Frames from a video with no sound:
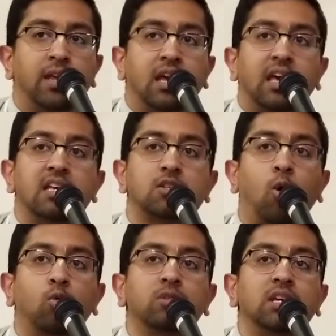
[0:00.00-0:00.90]
His
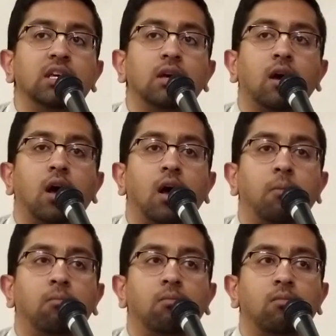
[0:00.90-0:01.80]
only
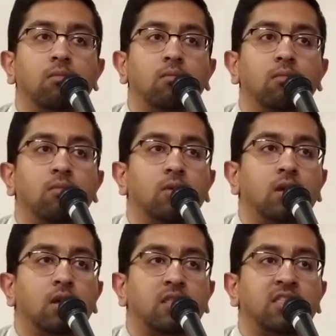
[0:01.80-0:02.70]

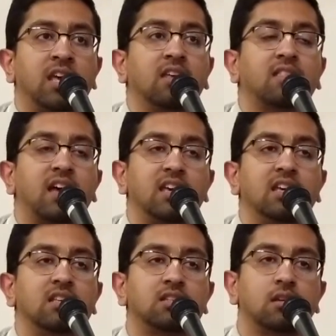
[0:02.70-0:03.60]
thing that
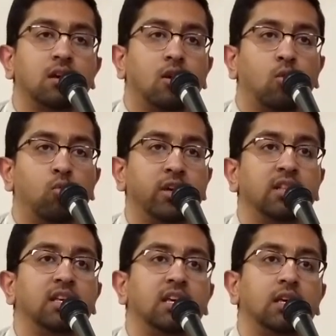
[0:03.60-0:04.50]
he's
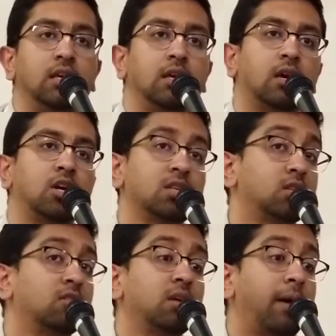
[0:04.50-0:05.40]
really
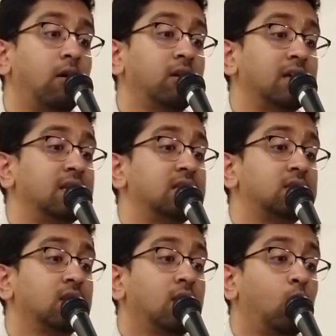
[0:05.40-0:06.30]
concerned about
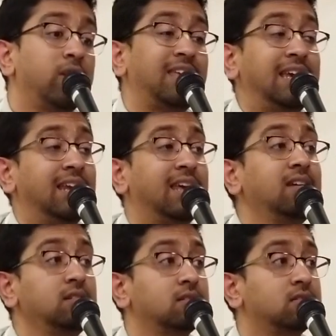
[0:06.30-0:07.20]
is with
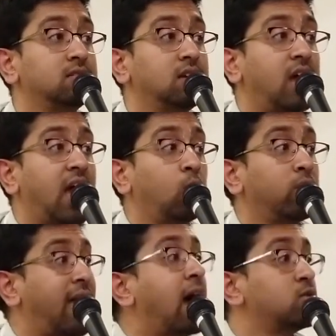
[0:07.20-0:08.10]
eating and
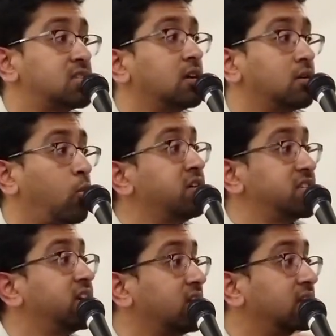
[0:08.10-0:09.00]
with housing. Where is
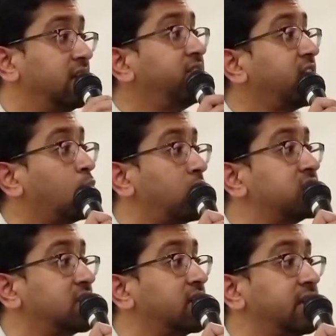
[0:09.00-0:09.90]
he going to live and where
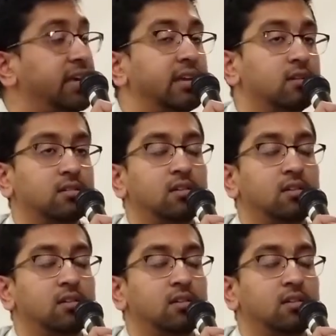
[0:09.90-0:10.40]
is he going to eat?